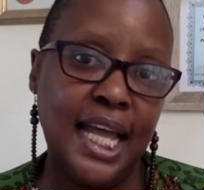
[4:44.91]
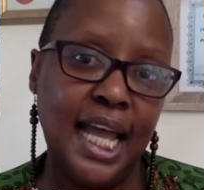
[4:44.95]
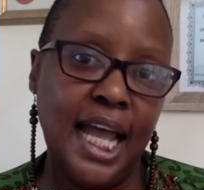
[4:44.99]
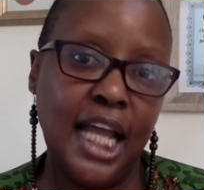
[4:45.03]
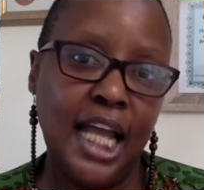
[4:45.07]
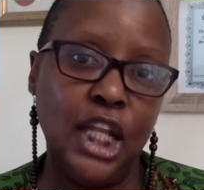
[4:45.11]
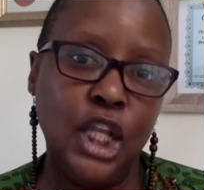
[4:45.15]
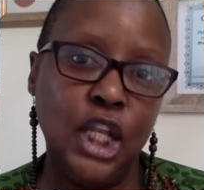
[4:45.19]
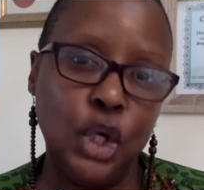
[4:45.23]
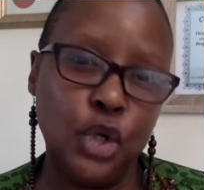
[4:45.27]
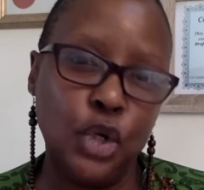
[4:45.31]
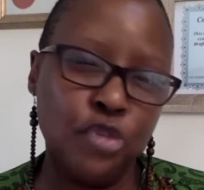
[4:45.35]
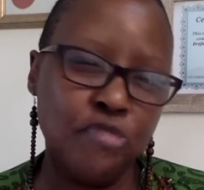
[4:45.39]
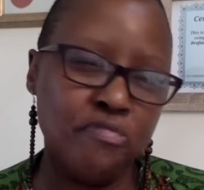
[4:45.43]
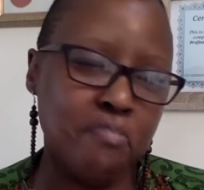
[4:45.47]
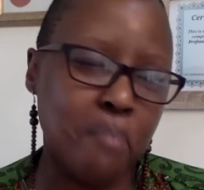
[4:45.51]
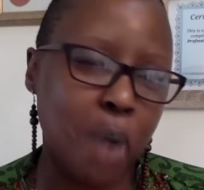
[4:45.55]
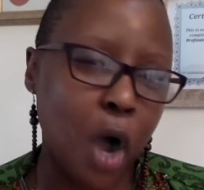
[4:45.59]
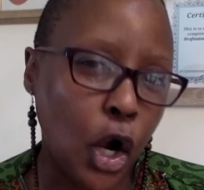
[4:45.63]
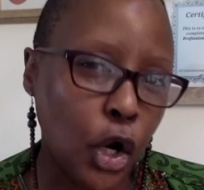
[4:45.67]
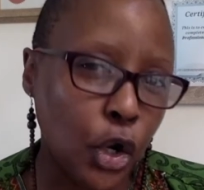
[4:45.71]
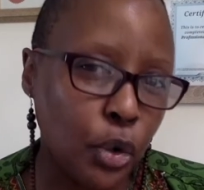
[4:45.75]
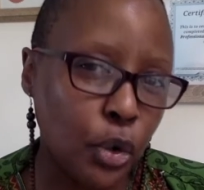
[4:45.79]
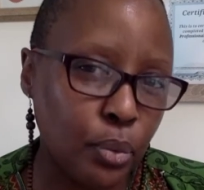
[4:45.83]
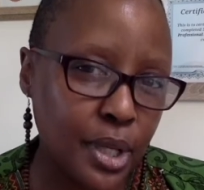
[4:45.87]
a lot of
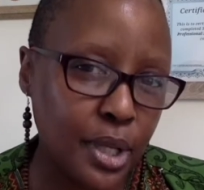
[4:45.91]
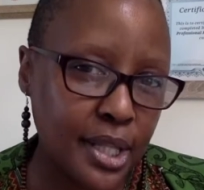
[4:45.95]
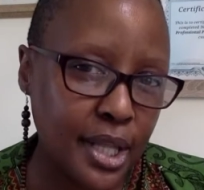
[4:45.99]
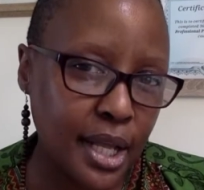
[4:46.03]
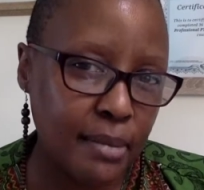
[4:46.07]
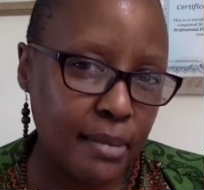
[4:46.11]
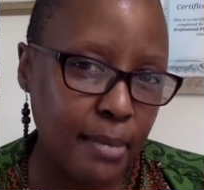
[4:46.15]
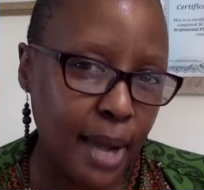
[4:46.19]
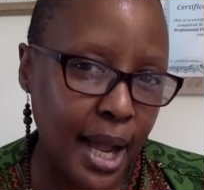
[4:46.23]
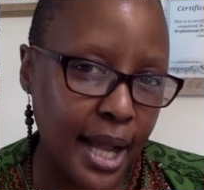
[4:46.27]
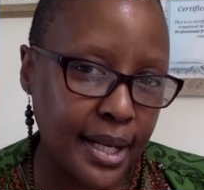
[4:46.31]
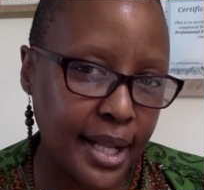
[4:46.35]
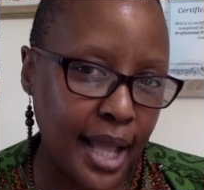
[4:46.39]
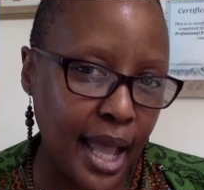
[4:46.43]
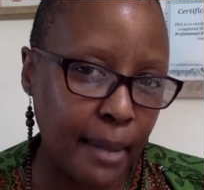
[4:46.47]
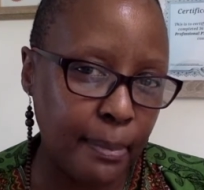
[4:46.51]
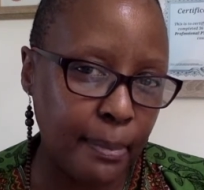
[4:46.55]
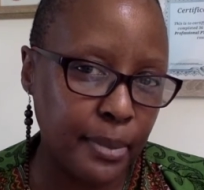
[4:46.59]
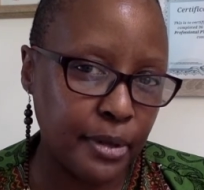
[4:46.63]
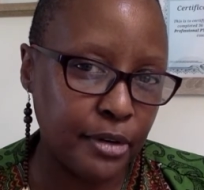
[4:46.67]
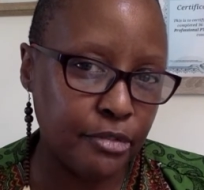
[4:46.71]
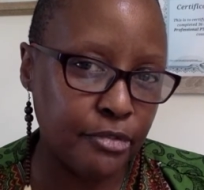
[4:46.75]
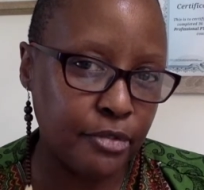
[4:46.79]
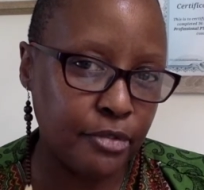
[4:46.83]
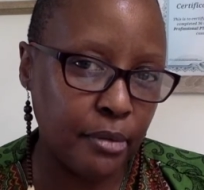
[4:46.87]
mockery that might
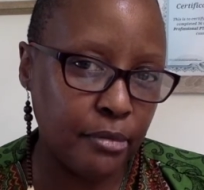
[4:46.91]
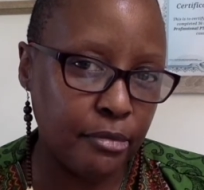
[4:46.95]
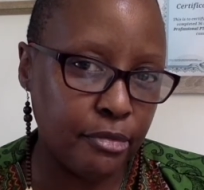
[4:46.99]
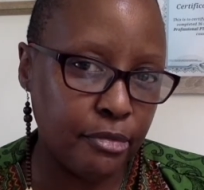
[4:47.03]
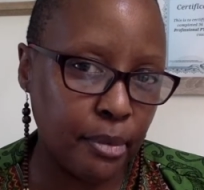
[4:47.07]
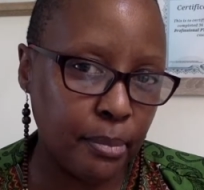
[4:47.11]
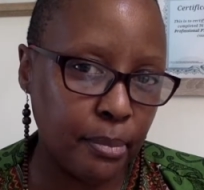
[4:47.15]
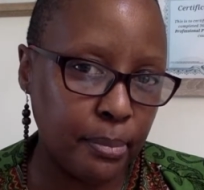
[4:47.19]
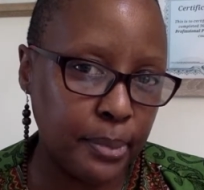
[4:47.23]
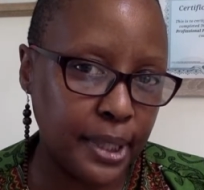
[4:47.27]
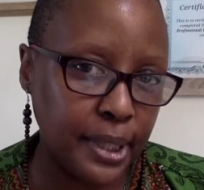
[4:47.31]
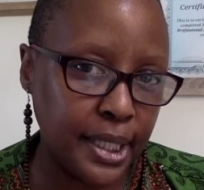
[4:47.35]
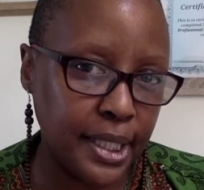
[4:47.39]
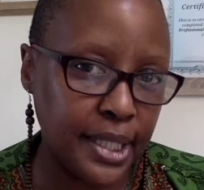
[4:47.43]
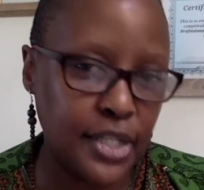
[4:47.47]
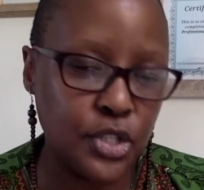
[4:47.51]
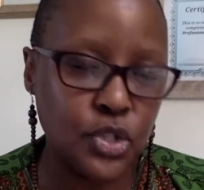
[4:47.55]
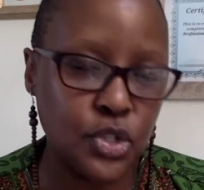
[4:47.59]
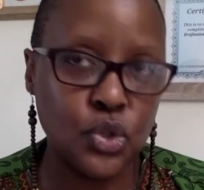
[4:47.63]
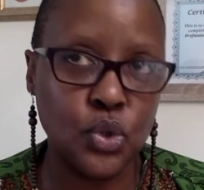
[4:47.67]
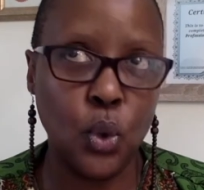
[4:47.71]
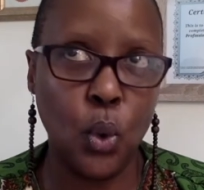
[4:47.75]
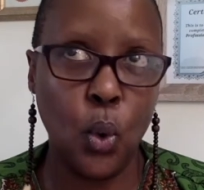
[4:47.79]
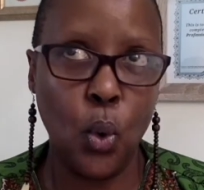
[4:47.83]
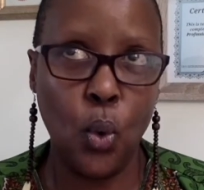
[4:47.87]
happen from, from
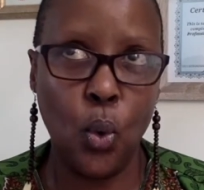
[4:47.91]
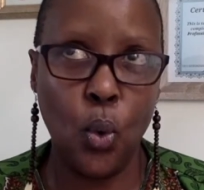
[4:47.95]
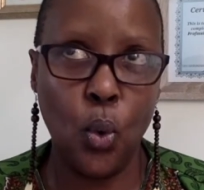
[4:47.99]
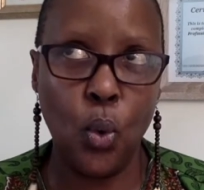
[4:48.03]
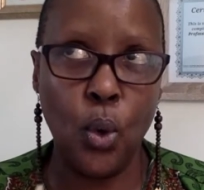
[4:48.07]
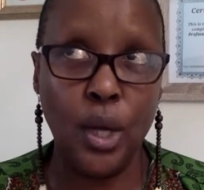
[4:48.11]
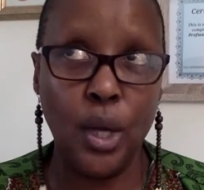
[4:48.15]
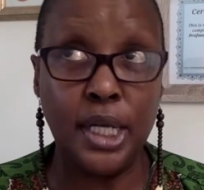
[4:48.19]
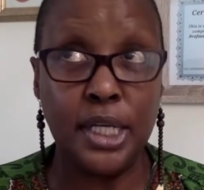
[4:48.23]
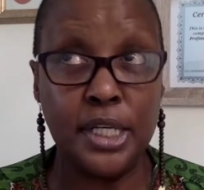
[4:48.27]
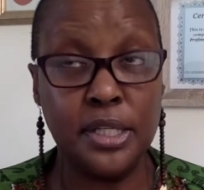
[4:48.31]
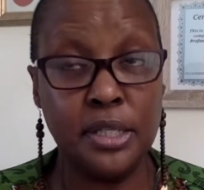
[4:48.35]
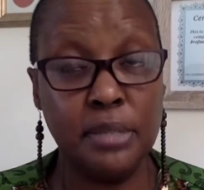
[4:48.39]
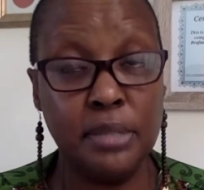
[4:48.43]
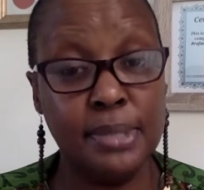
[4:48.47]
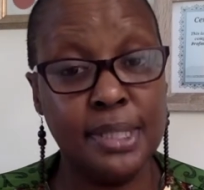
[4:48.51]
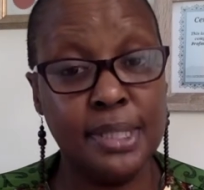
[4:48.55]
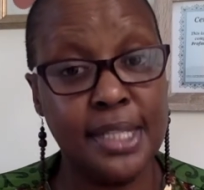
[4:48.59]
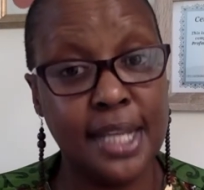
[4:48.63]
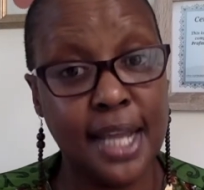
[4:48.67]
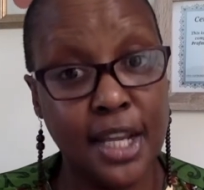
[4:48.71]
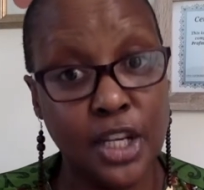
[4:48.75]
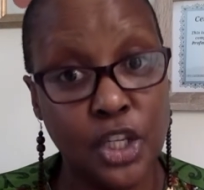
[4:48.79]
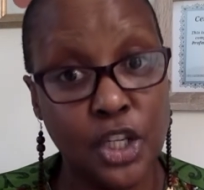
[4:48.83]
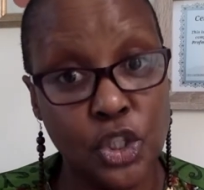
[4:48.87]
police or
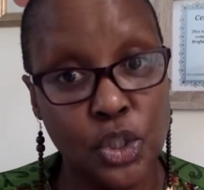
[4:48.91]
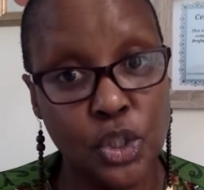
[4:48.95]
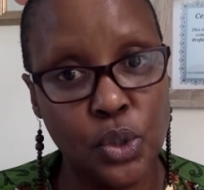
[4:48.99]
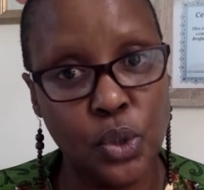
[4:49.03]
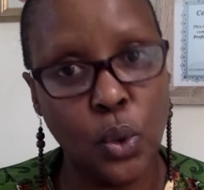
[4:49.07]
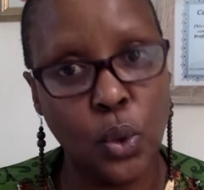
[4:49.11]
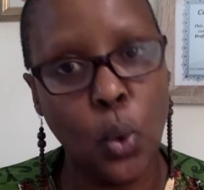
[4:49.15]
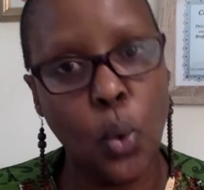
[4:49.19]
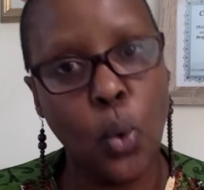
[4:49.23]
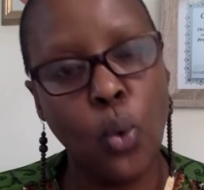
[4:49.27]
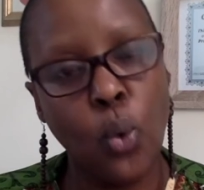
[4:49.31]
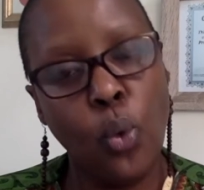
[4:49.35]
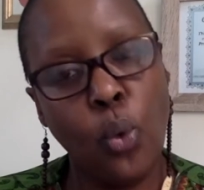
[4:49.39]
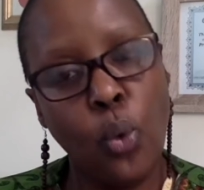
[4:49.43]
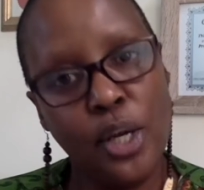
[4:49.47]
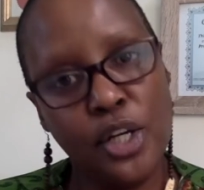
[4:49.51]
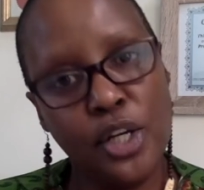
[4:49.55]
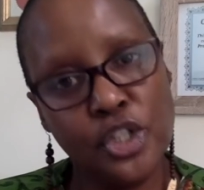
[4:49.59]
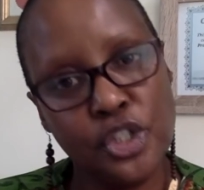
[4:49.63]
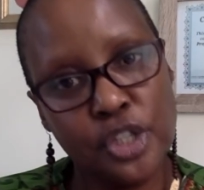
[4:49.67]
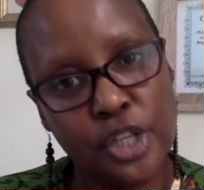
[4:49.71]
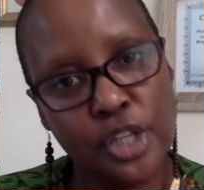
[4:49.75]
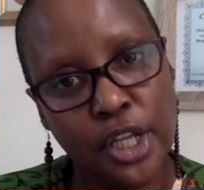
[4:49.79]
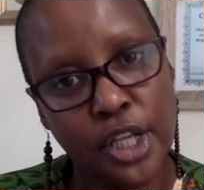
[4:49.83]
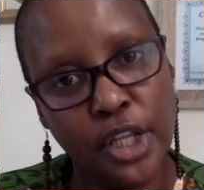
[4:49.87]
intimidation or
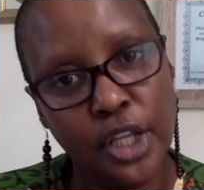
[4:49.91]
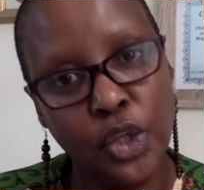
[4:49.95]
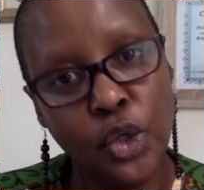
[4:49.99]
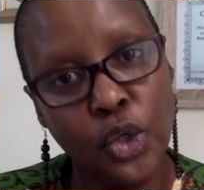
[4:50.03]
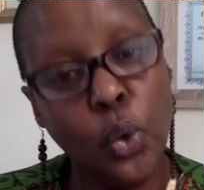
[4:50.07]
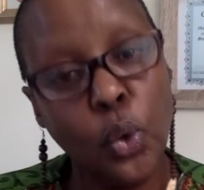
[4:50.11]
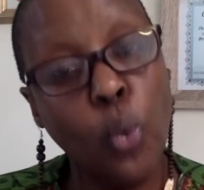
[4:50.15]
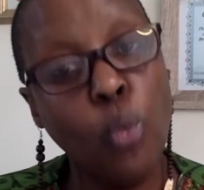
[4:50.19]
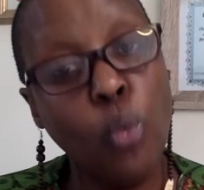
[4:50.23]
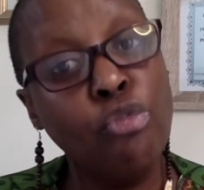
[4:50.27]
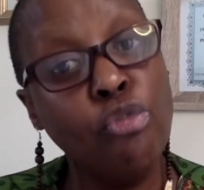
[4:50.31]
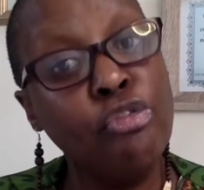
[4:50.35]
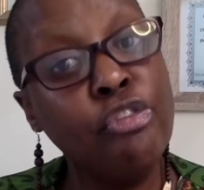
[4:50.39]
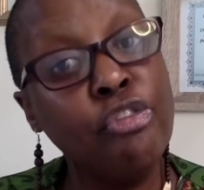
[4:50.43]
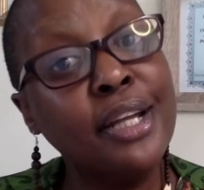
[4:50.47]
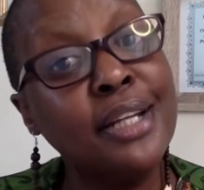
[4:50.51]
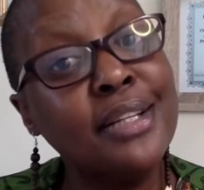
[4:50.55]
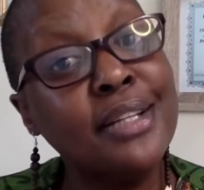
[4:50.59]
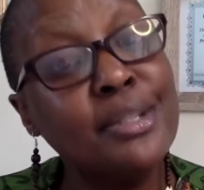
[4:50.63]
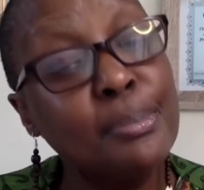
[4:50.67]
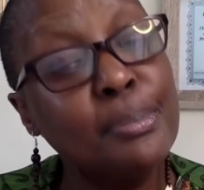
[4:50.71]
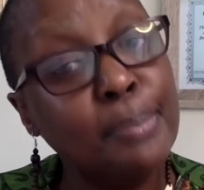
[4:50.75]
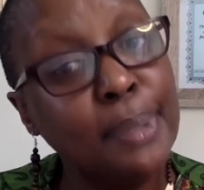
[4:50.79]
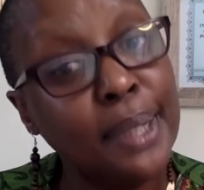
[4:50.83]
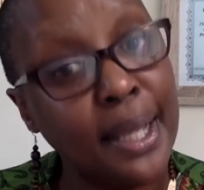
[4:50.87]
questioning you or
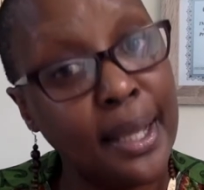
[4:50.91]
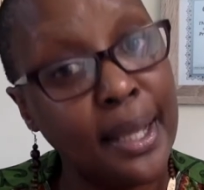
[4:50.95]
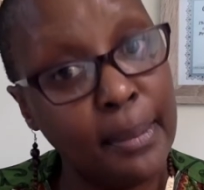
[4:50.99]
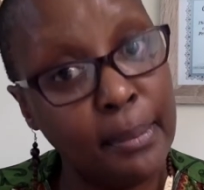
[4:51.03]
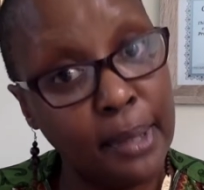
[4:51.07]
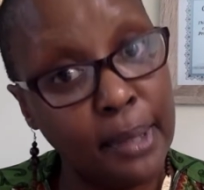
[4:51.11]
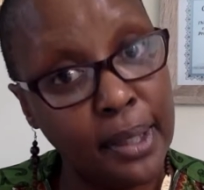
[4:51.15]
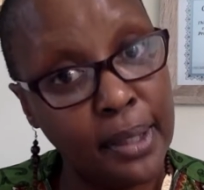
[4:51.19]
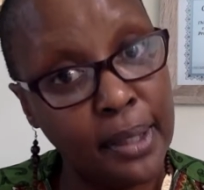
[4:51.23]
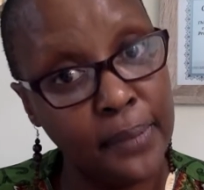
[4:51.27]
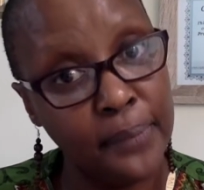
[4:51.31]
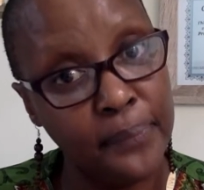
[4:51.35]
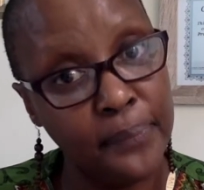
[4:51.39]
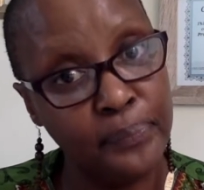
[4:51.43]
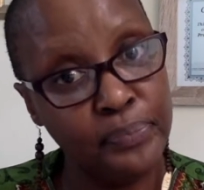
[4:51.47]
victim blaming.